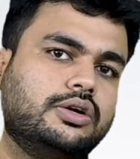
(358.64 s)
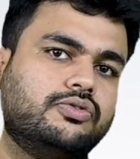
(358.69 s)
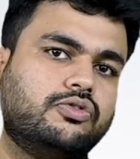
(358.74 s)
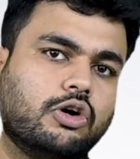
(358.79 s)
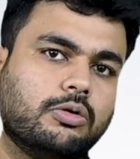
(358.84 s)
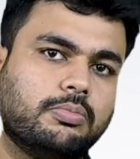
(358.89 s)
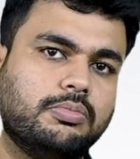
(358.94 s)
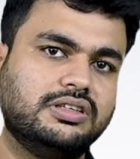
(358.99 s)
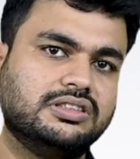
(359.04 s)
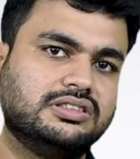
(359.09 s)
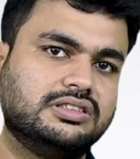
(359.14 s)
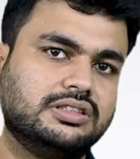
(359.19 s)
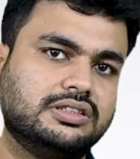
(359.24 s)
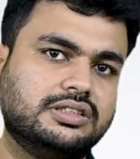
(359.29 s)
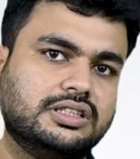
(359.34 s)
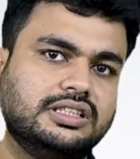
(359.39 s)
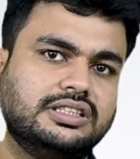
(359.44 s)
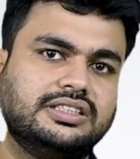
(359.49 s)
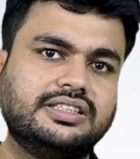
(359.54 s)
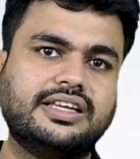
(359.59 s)
for
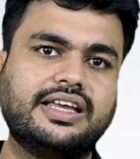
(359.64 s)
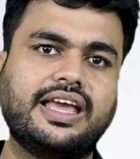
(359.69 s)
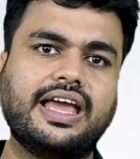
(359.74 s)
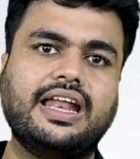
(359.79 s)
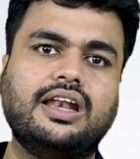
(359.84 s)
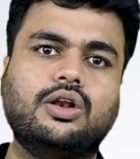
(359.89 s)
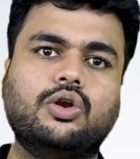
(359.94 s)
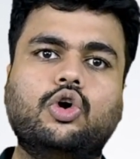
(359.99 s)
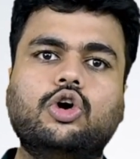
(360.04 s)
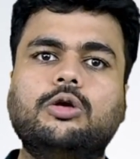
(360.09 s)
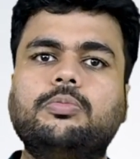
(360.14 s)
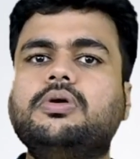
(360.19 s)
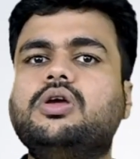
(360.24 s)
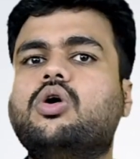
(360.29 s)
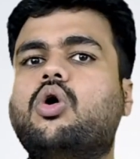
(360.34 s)
businesses cannot be